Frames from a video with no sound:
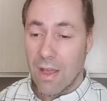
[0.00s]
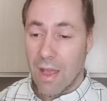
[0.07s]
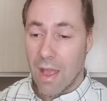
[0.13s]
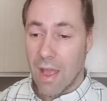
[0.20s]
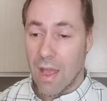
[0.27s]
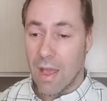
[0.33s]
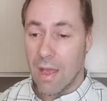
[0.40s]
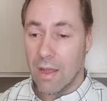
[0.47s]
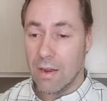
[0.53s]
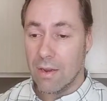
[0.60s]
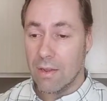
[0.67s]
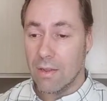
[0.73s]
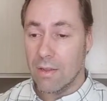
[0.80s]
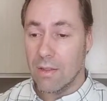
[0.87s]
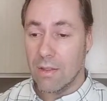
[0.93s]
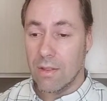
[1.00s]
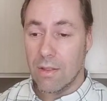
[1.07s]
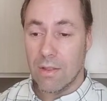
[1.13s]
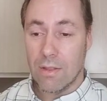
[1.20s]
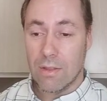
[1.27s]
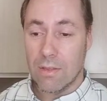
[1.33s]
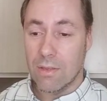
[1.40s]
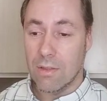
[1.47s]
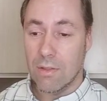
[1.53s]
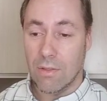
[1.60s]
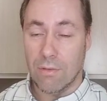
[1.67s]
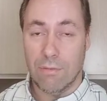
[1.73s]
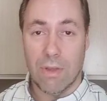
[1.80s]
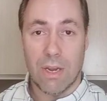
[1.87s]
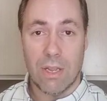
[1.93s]
And the
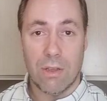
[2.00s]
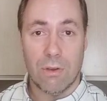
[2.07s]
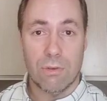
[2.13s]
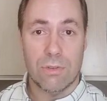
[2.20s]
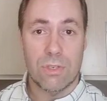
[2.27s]
videos